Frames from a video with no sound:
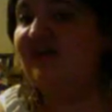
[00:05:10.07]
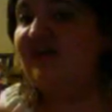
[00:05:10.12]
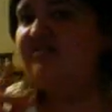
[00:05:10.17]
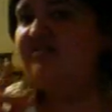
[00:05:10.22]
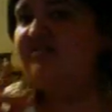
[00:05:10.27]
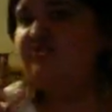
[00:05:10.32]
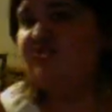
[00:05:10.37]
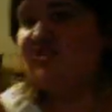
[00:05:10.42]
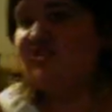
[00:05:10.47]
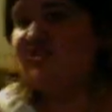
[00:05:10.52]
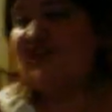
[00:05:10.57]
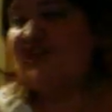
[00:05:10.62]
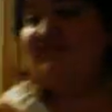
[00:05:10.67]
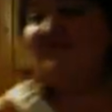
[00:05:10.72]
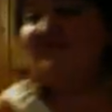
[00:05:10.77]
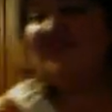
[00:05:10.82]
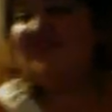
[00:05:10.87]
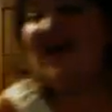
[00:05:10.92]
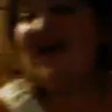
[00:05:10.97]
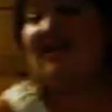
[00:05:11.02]
Dreams
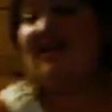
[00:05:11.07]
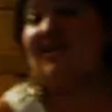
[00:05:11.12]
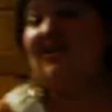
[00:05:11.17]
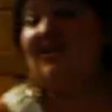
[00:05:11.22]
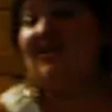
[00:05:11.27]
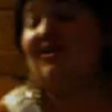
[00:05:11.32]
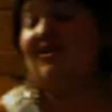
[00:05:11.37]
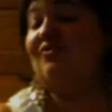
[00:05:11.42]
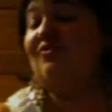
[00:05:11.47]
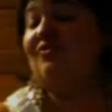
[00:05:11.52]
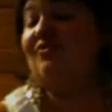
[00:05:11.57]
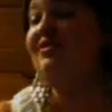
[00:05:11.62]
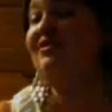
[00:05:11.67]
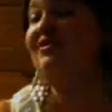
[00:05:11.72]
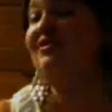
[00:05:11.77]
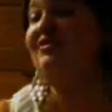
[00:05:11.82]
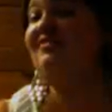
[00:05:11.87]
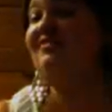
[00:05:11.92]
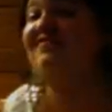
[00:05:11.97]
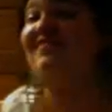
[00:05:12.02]
that you could
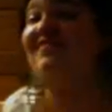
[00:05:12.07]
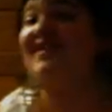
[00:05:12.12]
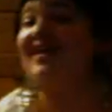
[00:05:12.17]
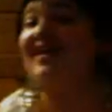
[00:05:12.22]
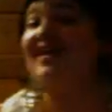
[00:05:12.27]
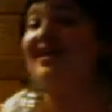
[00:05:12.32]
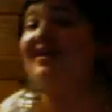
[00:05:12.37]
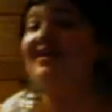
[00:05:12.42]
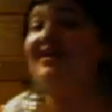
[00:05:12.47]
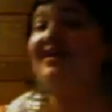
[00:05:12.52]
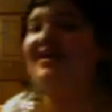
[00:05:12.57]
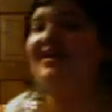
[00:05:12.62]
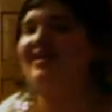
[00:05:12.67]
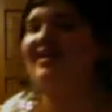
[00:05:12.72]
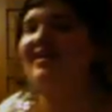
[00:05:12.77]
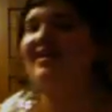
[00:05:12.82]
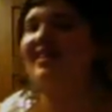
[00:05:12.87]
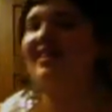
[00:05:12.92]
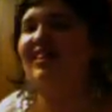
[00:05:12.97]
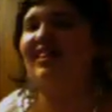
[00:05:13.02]

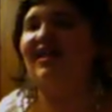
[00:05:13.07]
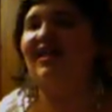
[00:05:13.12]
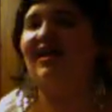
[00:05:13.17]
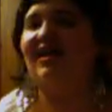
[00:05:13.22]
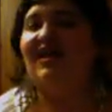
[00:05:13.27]
feel